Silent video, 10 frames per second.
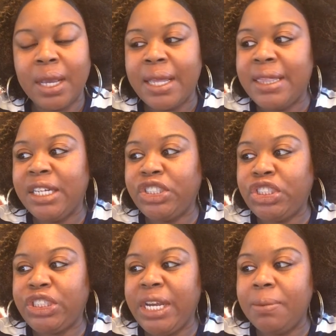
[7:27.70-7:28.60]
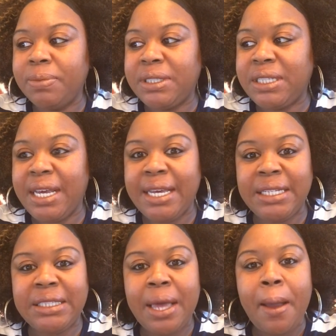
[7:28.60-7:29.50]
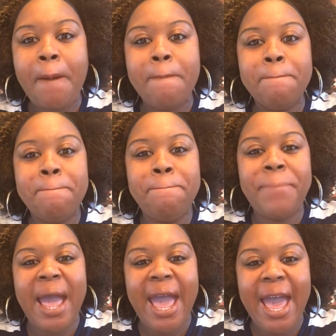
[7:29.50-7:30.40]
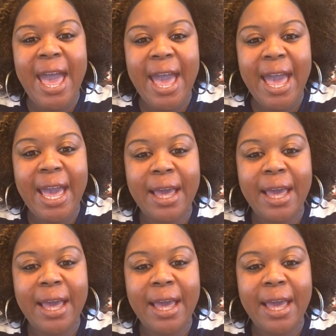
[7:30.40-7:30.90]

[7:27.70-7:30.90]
The sheep says, bah.